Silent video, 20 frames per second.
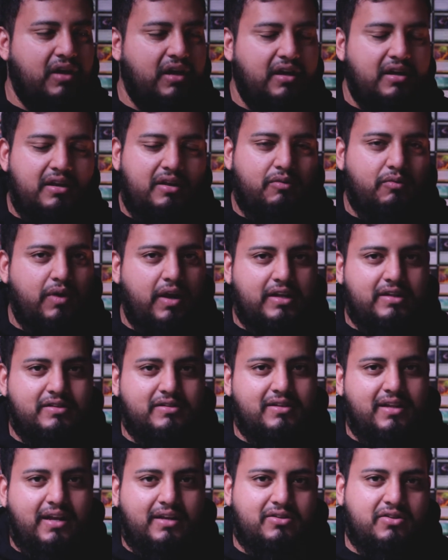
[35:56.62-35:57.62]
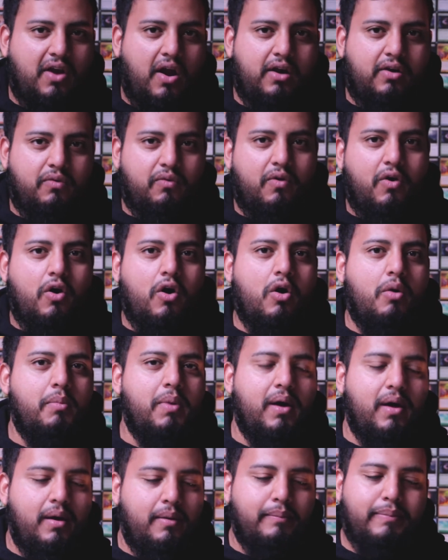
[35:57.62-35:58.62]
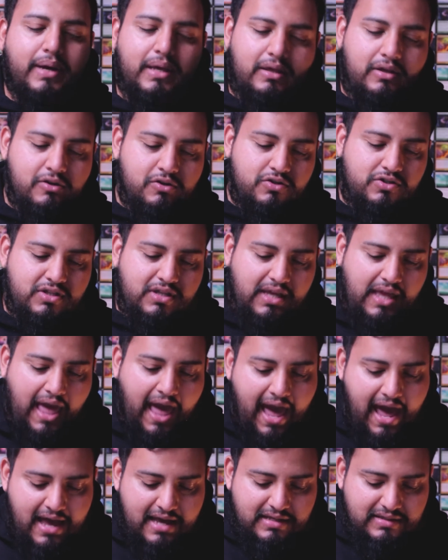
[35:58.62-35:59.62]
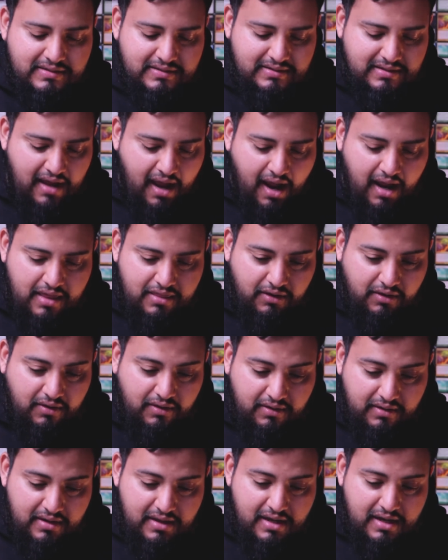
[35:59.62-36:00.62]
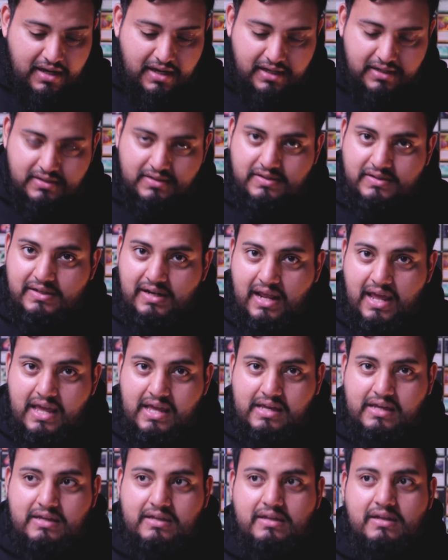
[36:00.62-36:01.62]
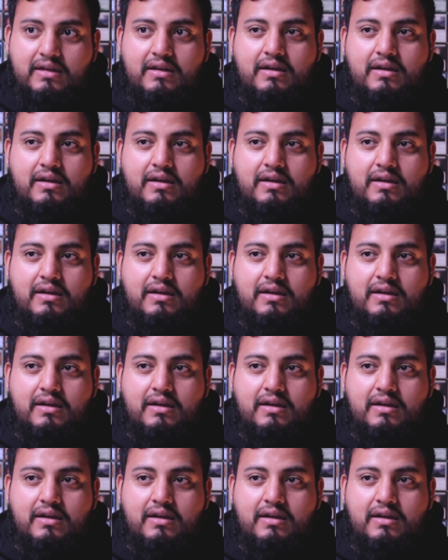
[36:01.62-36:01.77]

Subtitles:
in a regular like dark robe, but usually has either a snake,